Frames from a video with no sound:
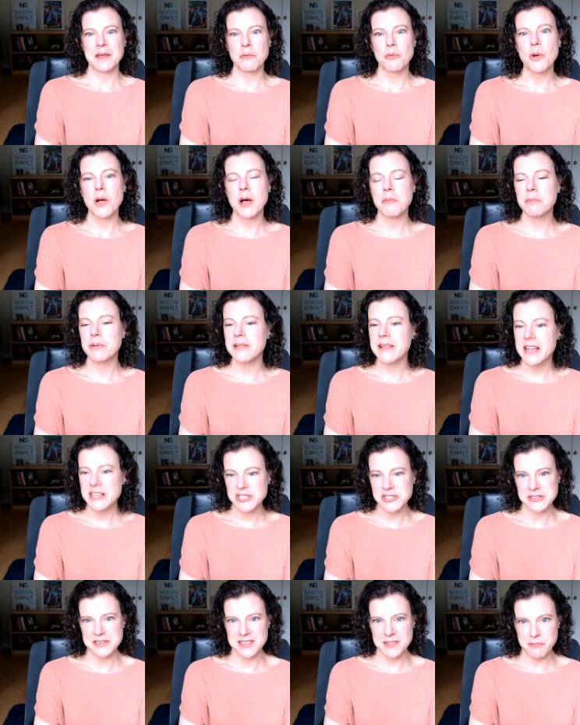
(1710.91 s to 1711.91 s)
Well, a
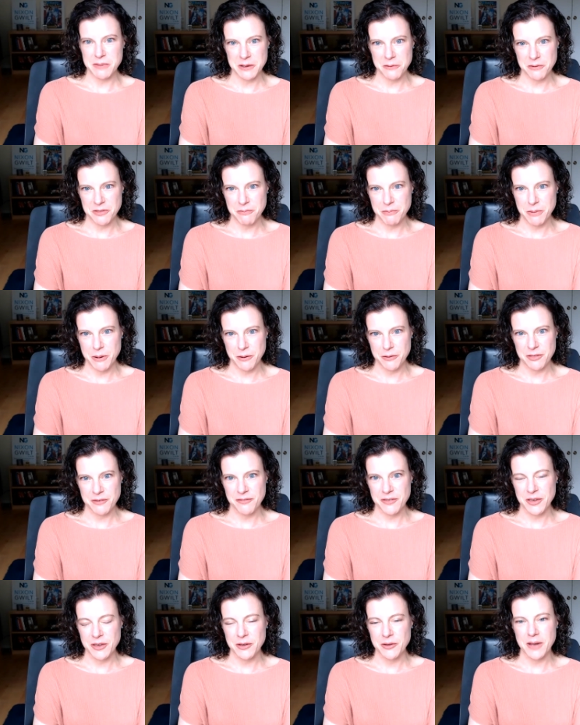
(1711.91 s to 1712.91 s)
pleasure to speak with both of
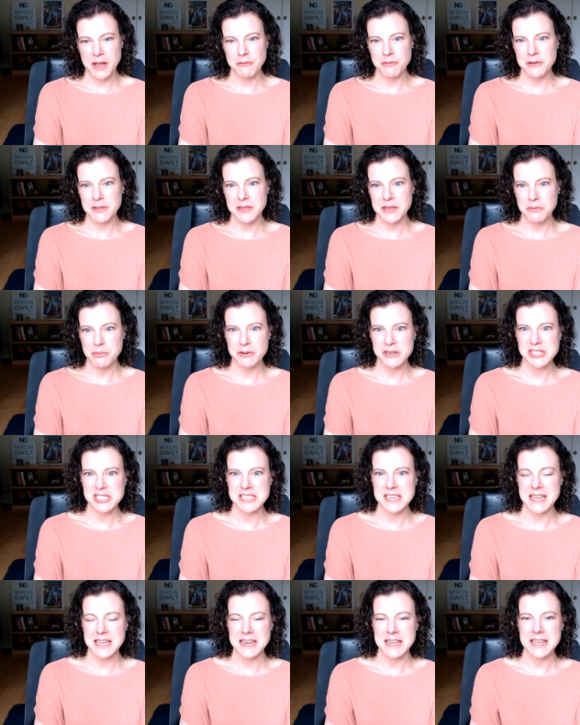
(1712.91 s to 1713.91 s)
you. I really
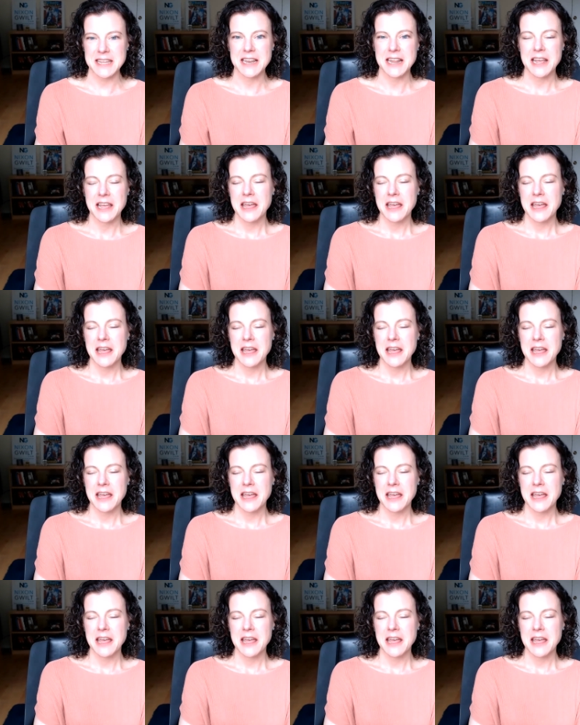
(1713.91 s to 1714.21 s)
appreciate it.